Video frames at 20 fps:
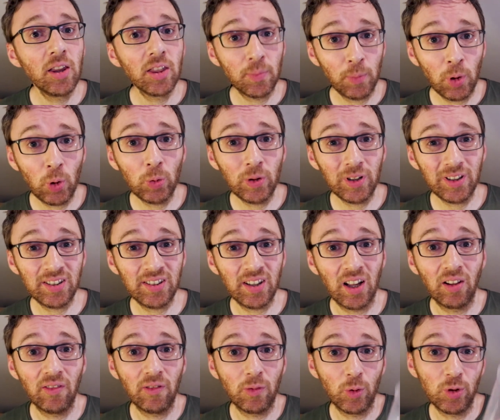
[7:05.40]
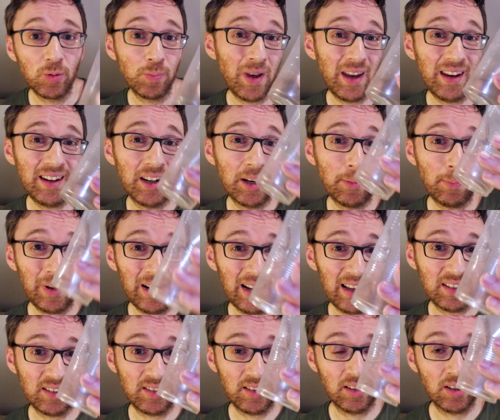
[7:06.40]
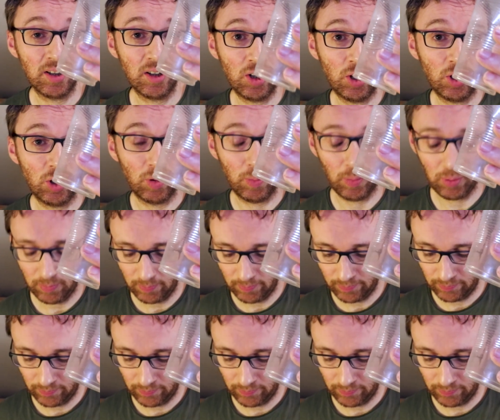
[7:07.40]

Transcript: The mould itself was made in a plastic cup.